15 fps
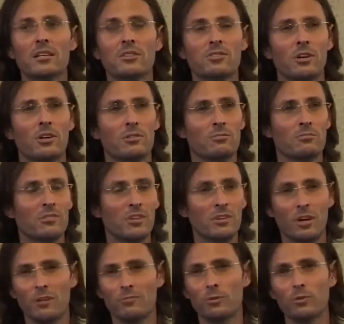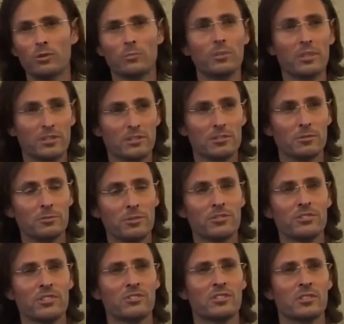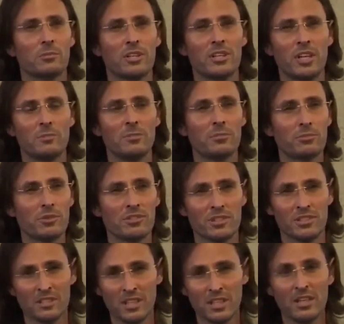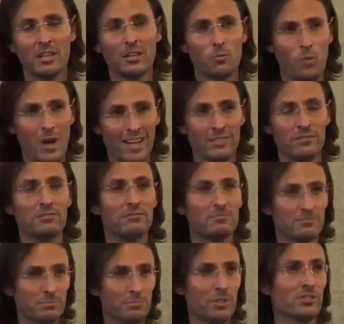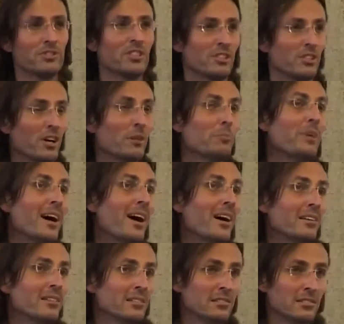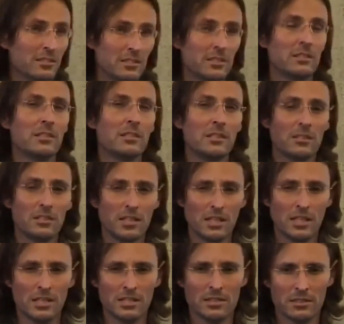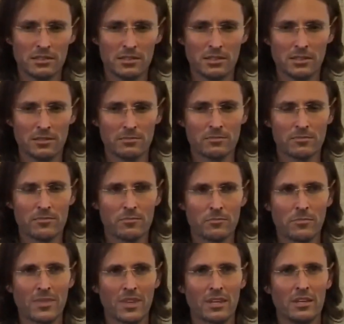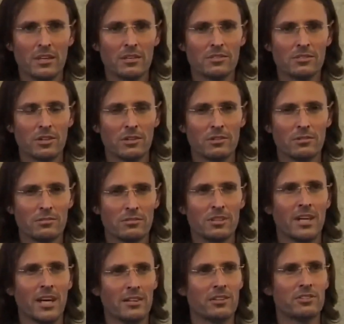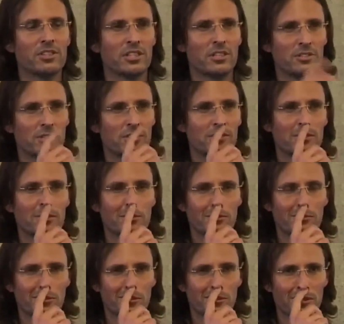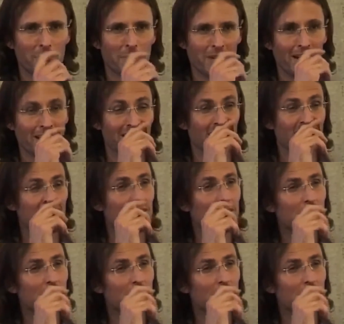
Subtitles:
So, you know, of all the political prisoners that were kept in prison, one prisoner got a pardon, and so the other Jesus got a pardon.